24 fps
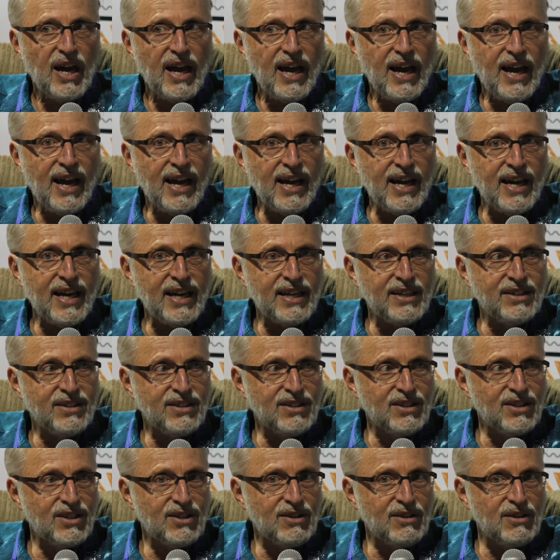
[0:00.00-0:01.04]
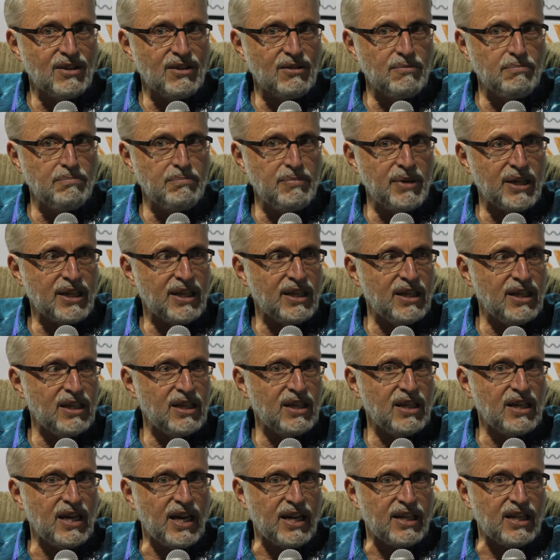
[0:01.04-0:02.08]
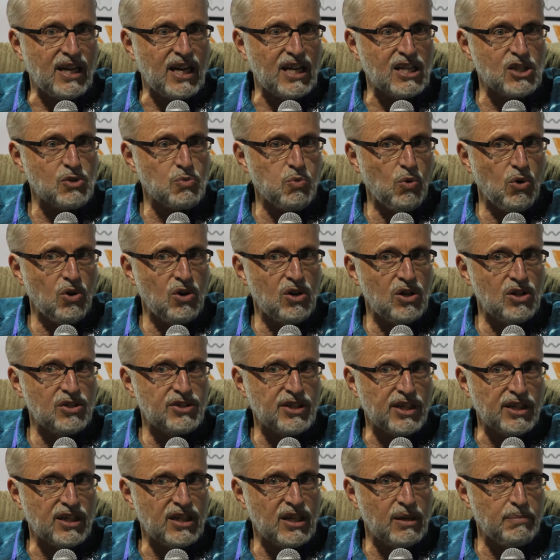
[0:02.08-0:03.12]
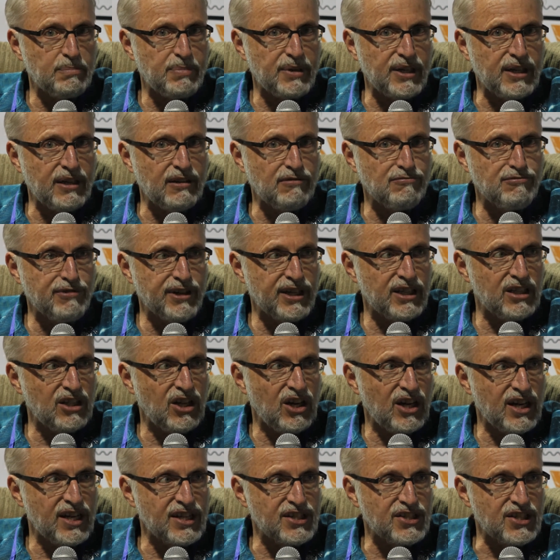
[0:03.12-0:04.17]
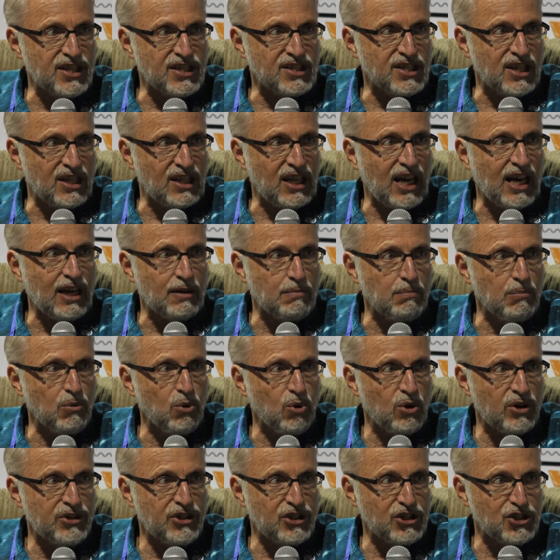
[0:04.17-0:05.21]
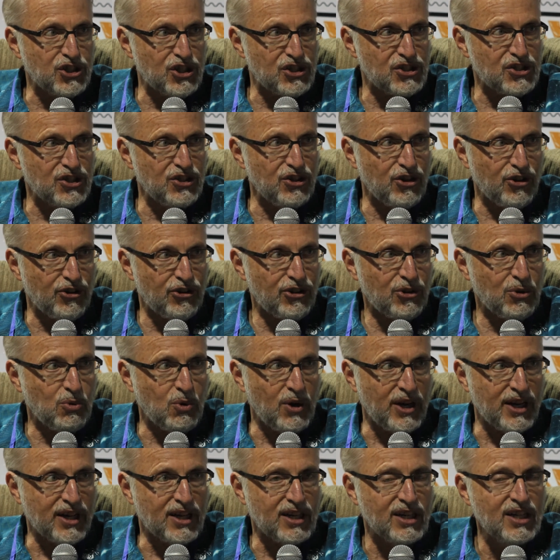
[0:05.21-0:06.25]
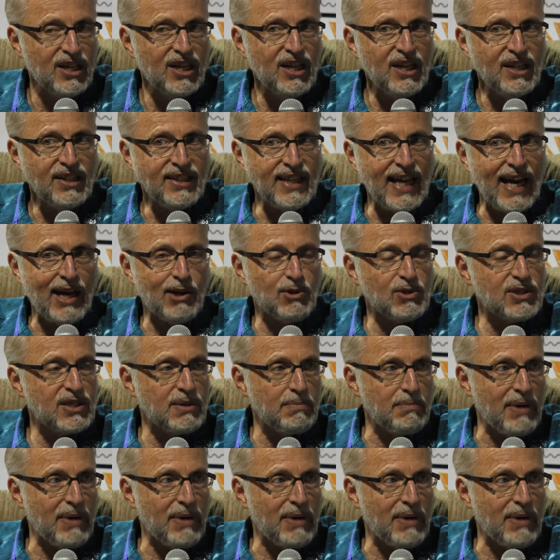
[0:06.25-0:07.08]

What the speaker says: And Mickey and Oswald and company realize it's a lot more than just an earthquake. Now it's a